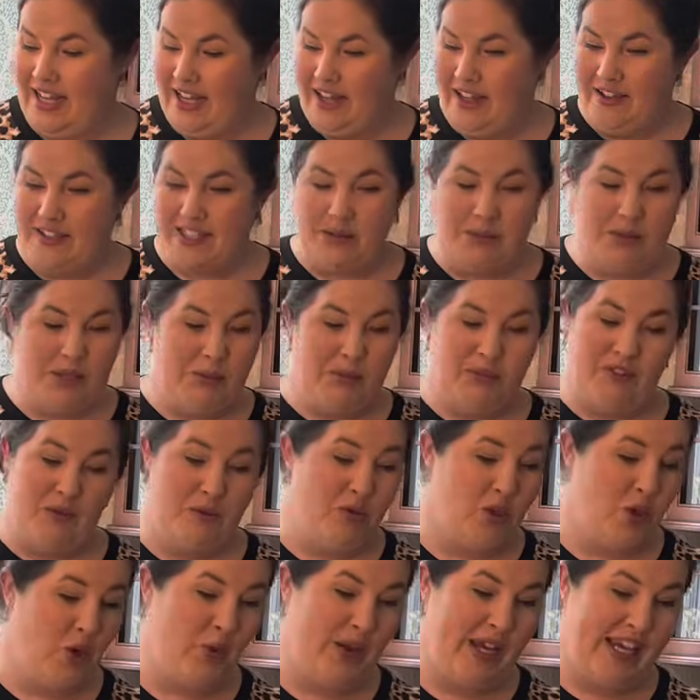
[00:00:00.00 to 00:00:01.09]
some of them are from
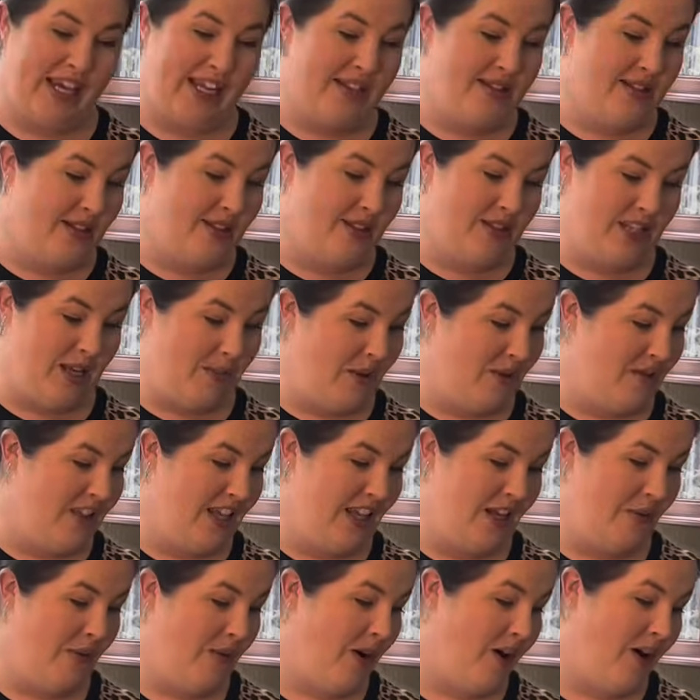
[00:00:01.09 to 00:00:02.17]
Joann's and some of
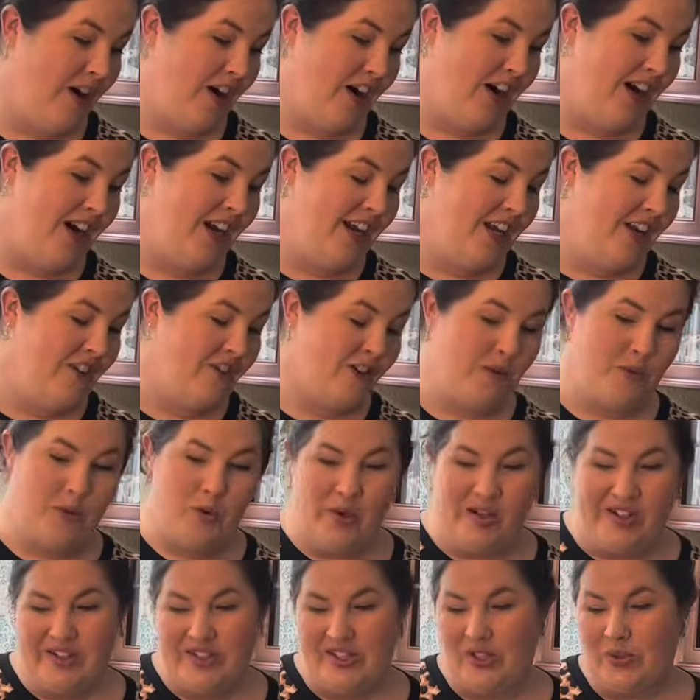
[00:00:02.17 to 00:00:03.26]
them are from
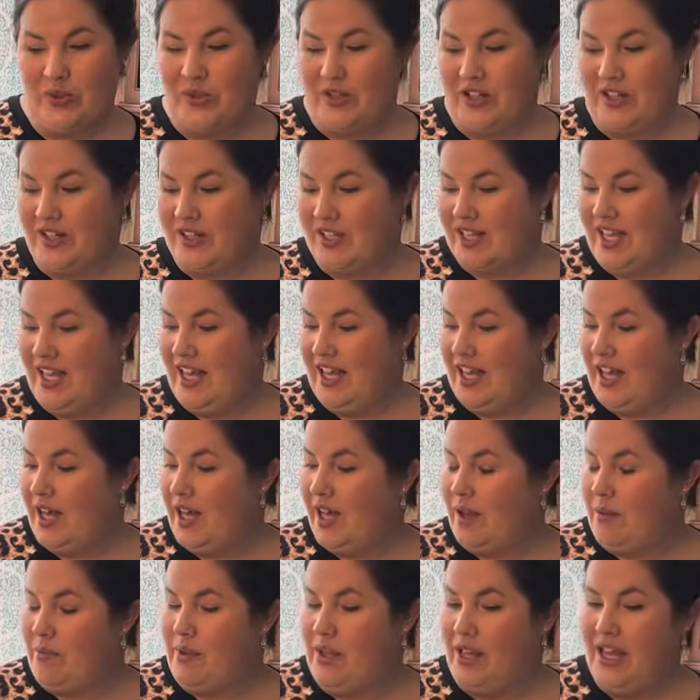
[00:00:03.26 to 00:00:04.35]
quilt stores.
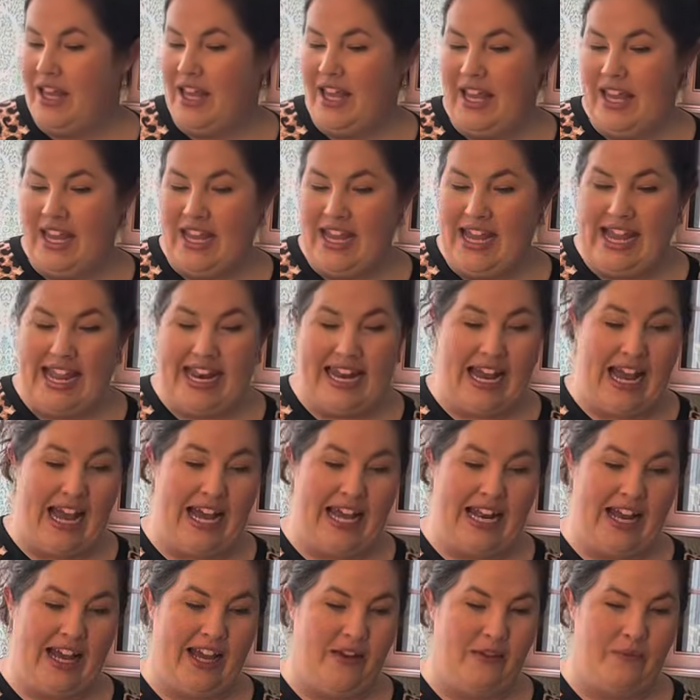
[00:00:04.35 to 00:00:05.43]
And
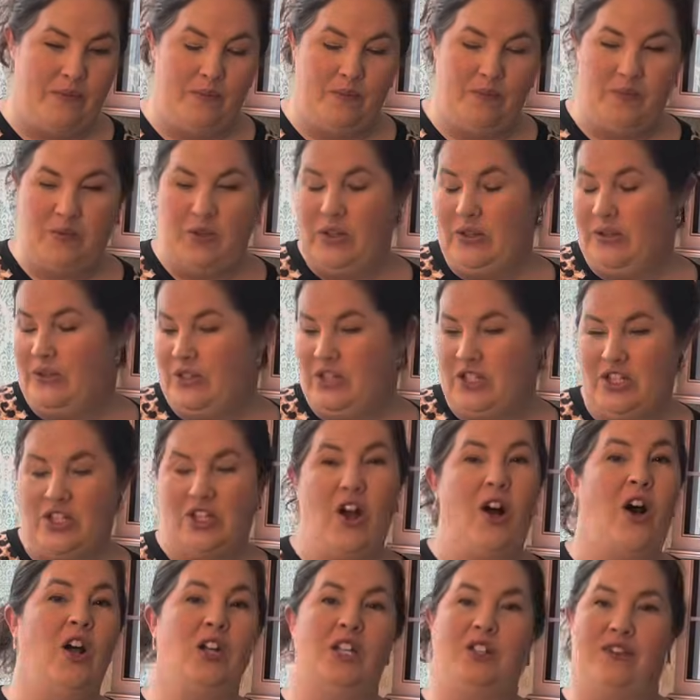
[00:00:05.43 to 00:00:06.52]
I used just
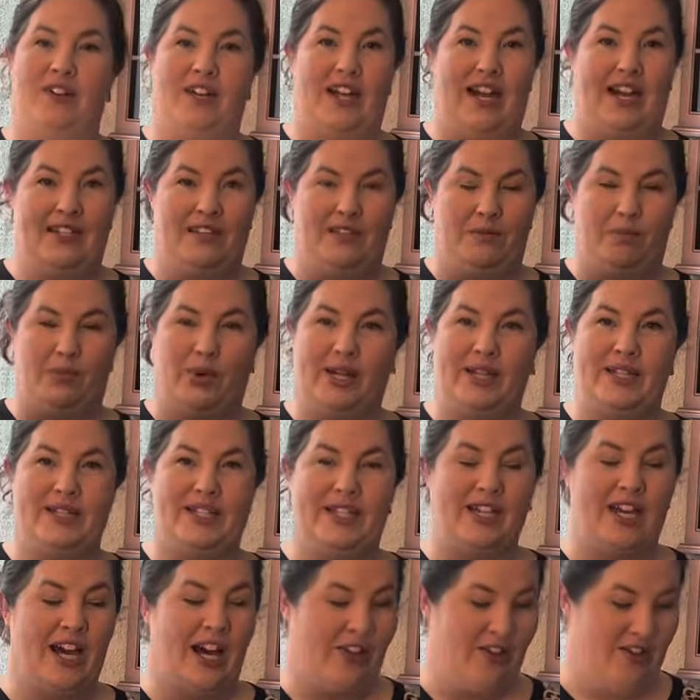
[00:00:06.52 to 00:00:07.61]
all different kinds of prints and
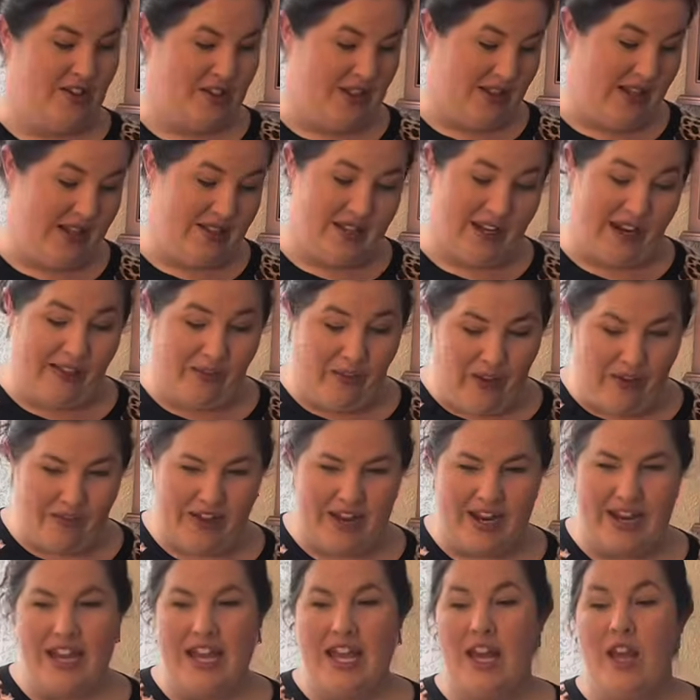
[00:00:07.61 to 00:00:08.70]
colors in this, and I love it.
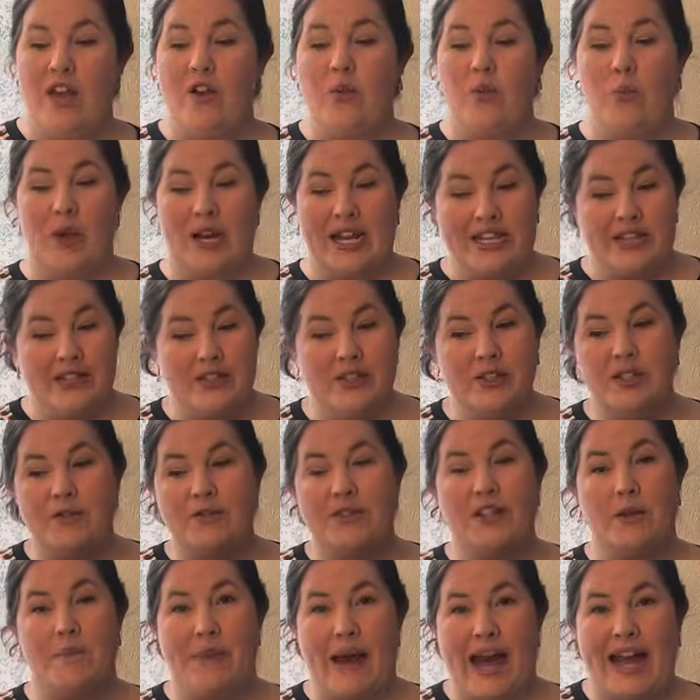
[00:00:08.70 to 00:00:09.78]
What I used for
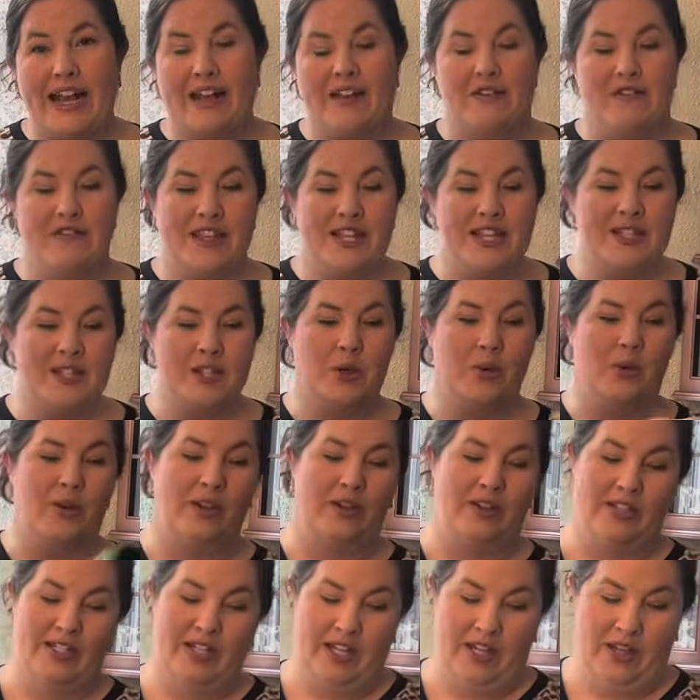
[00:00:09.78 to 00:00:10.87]
the back of this
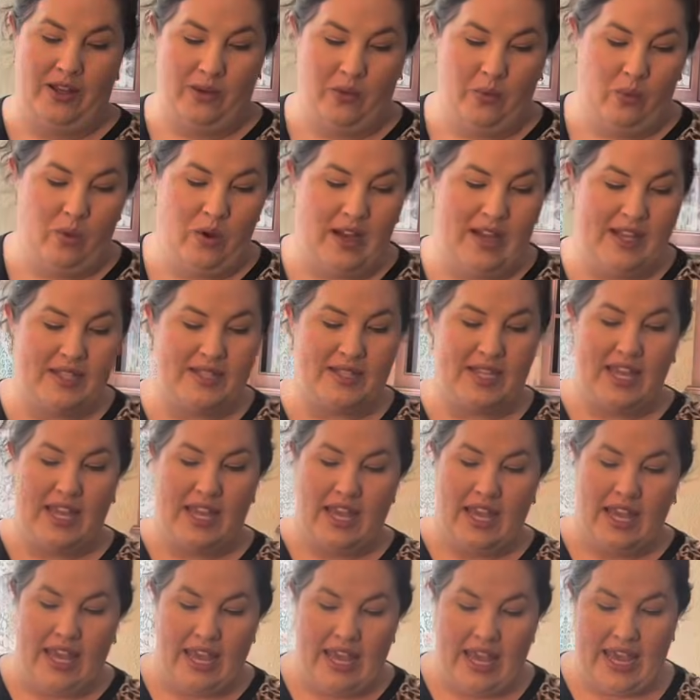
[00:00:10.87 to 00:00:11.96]
quilt was
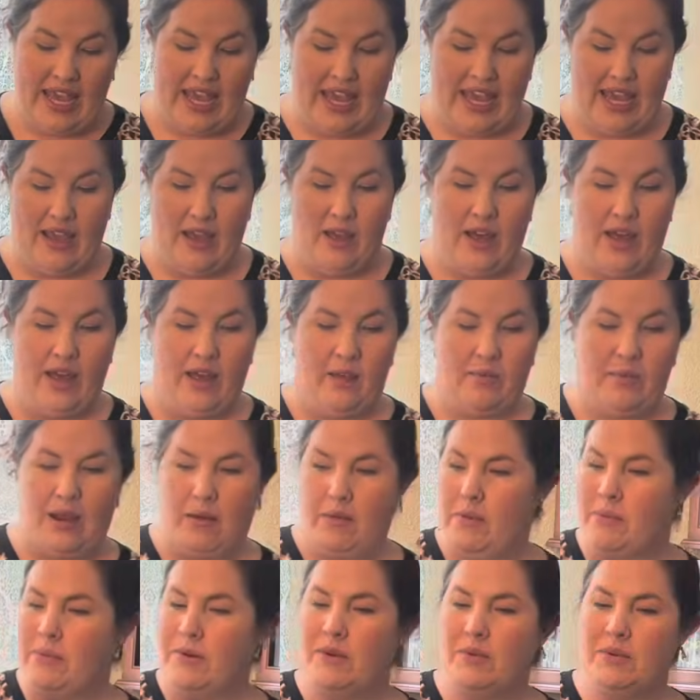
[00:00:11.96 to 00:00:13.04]
I
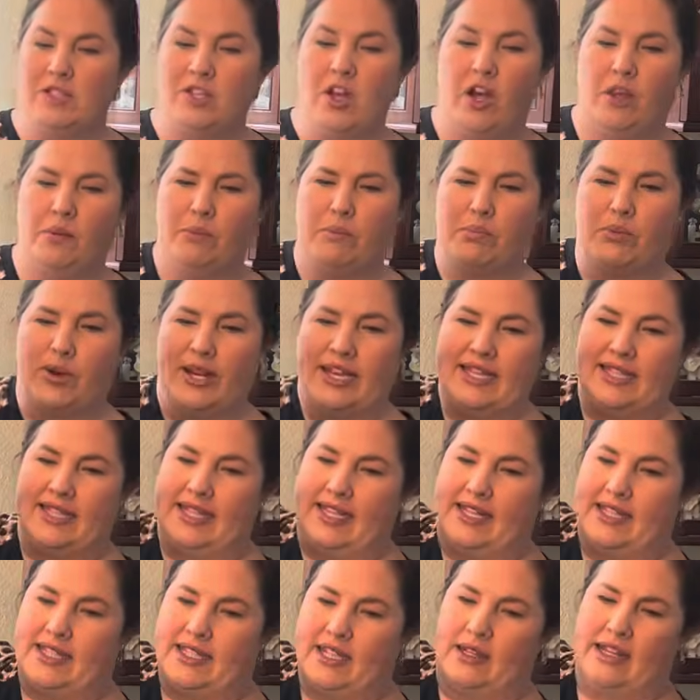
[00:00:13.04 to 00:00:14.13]
remember it was called
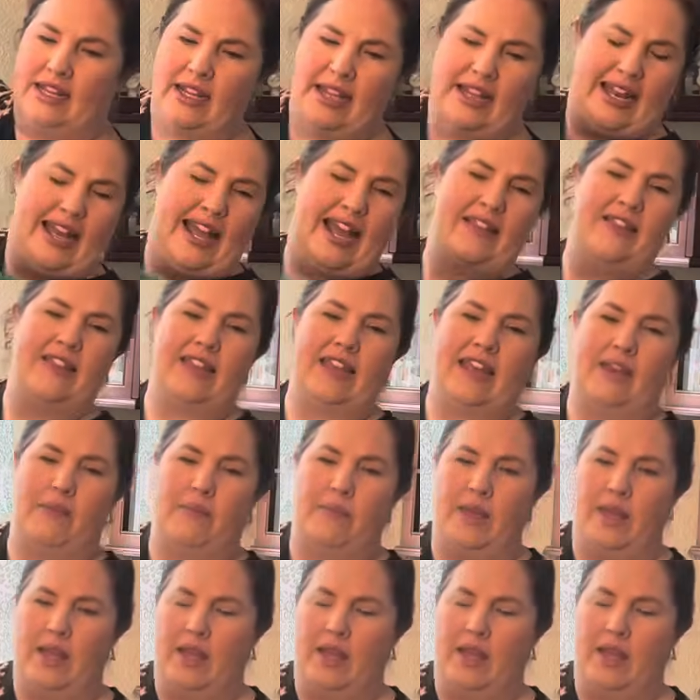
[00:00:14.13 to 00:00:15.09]
Bracelets. It had the name